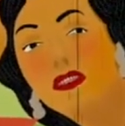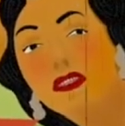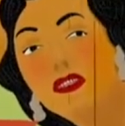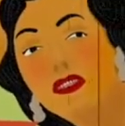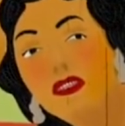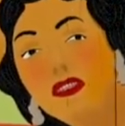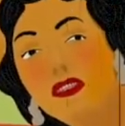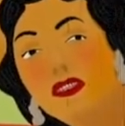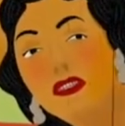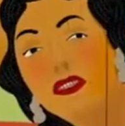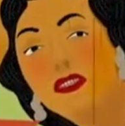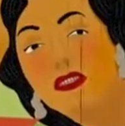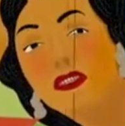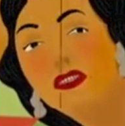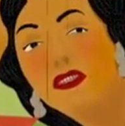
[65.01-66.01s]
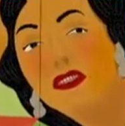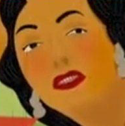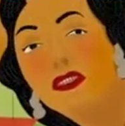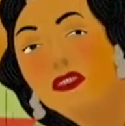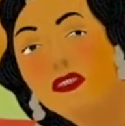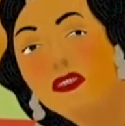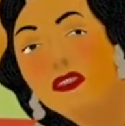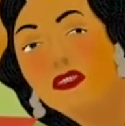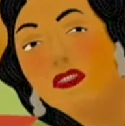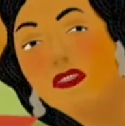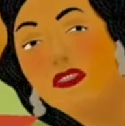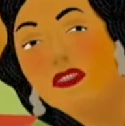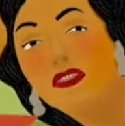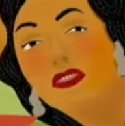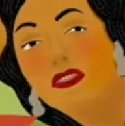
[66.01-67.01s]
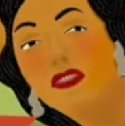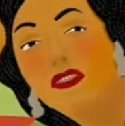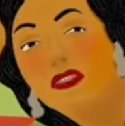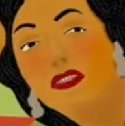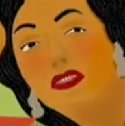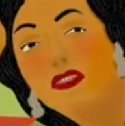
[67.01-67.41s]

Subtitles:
It's the picture that got small.